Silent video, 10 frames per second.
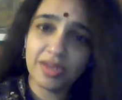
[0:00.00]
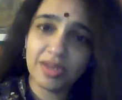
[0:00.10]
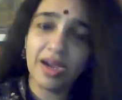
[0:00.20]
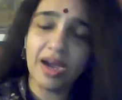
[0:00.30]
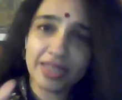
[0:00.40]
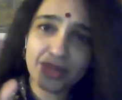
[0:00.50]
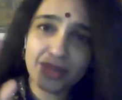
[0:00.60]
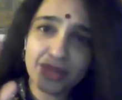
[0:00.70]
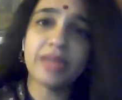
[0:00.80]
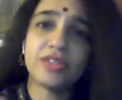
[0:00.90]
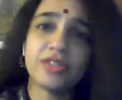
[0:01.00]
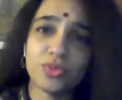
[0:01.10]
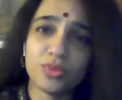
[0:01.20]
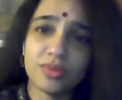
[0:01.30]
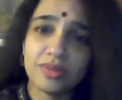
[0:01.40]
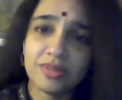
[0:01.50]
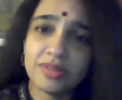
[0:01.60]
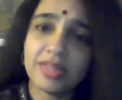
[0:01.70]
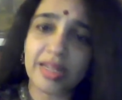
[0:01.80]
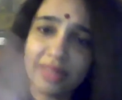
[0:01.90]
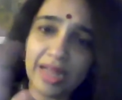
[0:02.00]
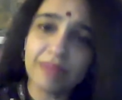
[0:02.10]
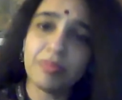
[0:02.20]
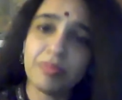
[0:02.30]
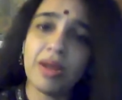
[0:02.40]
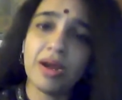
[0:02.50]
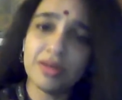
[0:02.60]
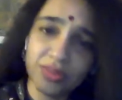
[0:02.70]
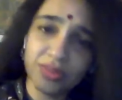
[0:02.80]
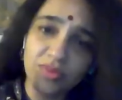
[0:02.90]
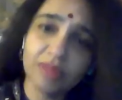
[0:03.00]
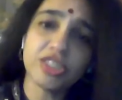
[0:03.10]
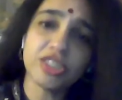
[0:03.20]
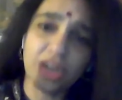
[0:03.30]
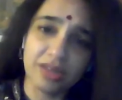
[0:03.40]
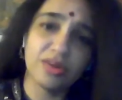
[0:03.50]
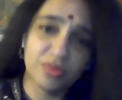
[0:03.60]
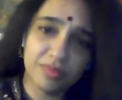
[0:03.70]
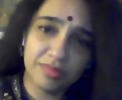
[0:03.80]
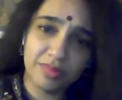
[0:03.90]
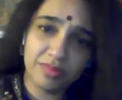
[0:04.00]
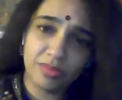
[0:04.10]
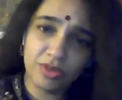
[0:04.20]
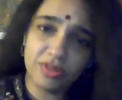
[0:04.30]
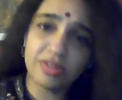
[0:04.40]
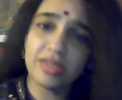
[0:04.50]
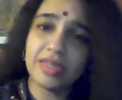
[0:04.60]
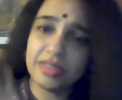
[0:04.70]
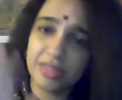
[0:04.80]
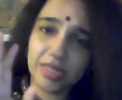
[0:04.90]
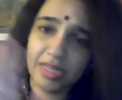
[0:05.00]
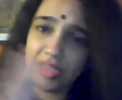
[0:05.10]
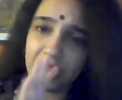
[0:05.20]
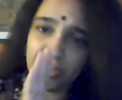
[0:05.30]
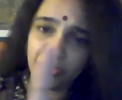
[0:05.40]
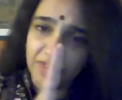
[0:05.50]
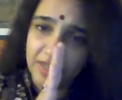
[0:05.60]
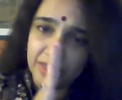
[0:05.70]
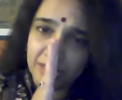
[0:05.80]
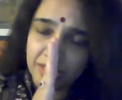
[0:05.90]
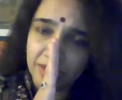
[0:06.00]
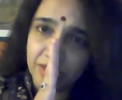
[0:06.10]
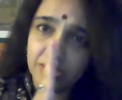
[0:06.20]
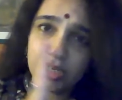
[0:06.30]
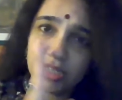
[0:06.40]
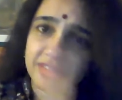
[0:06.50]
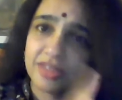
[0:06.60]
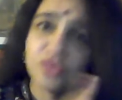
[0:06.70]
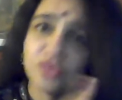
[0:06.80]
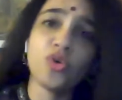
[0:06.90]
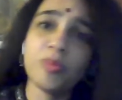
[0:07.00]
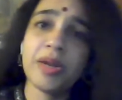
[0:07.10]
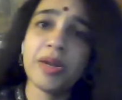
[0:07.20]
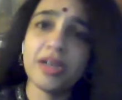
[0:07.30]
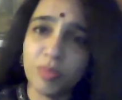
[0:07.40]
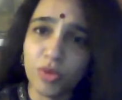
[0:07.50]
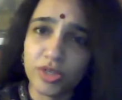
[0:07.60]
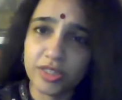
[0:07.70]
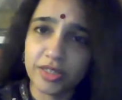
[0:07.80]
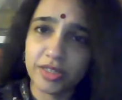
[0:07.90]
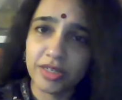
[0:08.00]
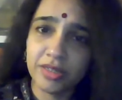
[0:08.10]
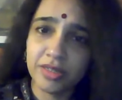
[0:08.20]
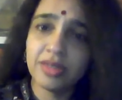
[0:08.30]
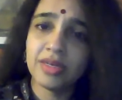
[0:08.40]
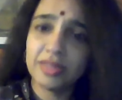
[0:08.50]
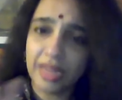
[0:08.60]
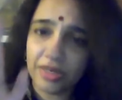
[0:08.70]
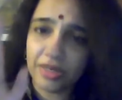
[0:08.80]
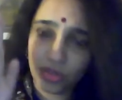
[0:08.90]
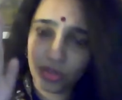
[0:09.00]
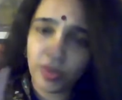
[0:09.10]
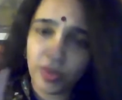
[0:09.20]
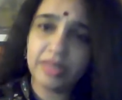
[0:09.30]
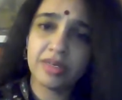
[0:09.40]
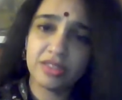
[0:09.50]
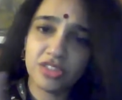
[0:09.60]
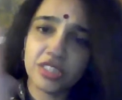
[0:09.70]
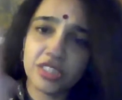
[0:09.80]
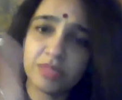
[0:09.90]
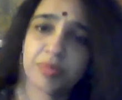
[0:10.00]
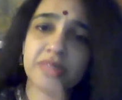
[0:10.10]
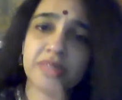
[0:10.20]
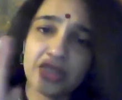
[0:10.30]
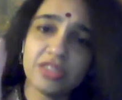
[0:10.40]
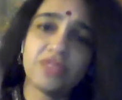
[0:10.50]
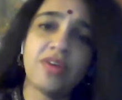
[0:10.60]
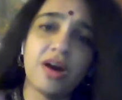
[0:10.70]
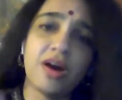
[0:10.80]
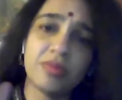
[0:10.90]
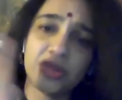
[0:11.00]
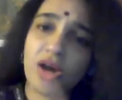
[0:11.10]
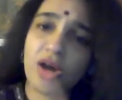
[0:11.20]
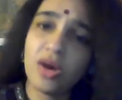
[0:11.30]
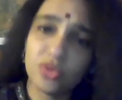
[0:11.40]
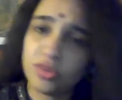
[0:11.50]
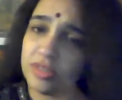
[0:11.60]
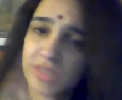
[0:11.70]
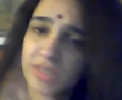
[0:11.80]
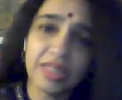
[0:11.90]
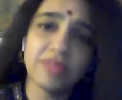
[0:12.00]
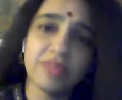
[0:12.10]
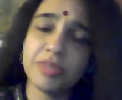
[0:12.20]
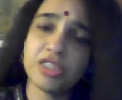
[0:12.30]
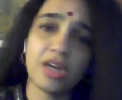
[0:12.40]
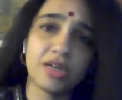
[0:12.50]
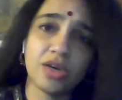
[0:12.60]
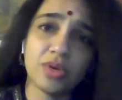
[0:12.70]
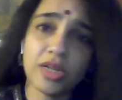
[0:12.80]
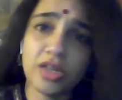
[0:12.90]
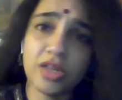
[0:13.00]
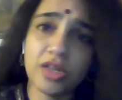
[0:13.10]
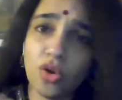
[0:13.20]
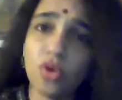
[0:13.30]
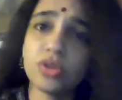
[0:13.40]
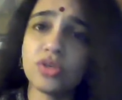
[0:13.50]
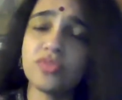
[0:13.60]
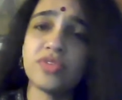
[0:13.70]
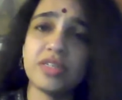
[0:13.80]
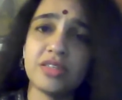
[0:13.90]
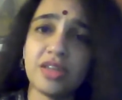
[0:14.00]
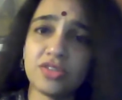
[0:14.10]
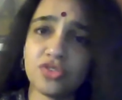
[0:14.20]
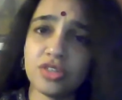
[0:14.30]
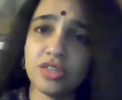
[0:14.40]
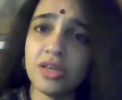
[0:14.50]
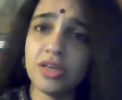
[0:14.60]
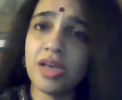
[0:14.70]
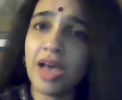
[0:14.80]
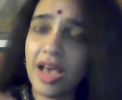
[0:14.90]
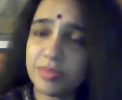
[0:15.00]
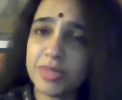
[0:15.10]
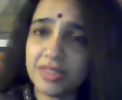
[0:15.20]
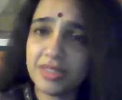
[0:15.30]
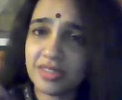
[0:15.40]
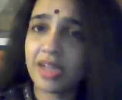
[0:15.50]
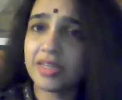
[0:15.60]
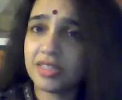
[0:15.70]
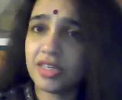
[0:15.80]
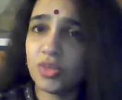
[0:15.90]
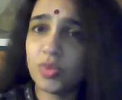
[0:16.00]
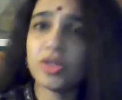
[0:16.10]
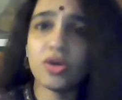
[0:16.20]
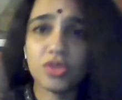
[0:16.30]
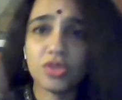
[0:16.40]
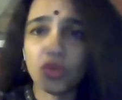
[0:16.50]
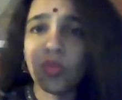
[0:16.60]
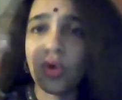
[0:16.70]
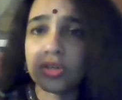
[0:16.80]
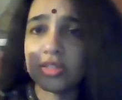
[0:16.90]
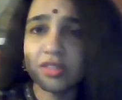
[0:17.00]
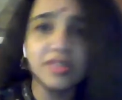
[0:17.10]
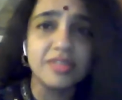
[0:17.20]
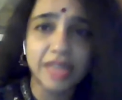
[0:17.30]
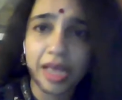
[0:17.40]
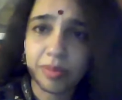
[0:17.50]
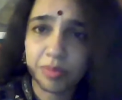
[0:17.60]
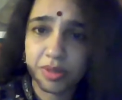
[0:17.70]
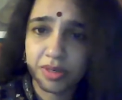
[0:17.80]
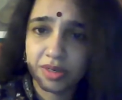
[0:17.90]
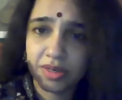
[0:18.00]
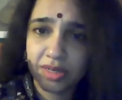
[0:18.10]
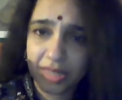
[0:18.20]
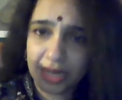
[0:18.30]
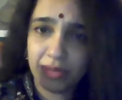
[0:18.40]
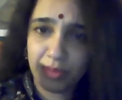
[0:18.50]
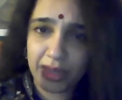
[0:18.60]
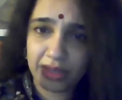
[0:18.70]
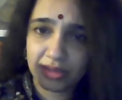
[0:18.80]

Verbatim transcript: I can bet you that that plant will be shut down. Because it, if in a, it's a no-brainer politically, that, you know, when industry is pitted against farmer or households, they will be shut down. And a lot of industry has been cited without the water risk cap in place.